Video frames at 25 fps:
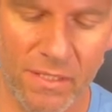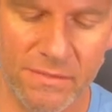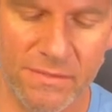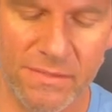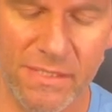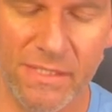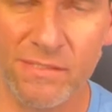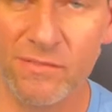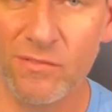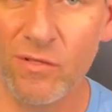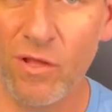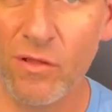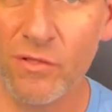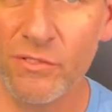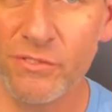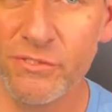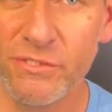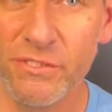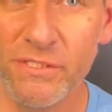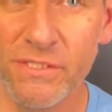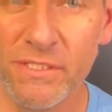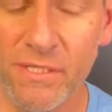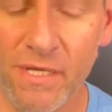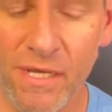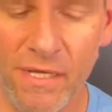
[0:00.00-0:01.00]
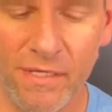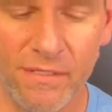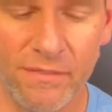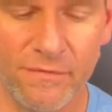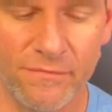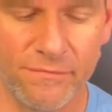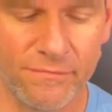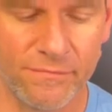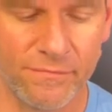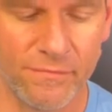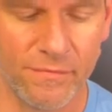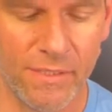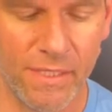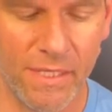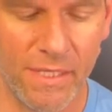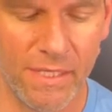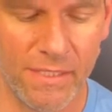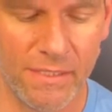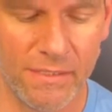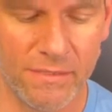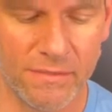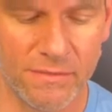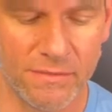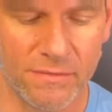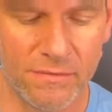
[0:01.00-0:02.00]
technology kind of
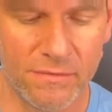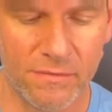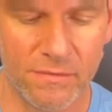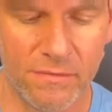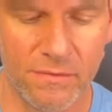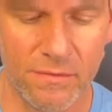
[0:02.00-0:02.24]
has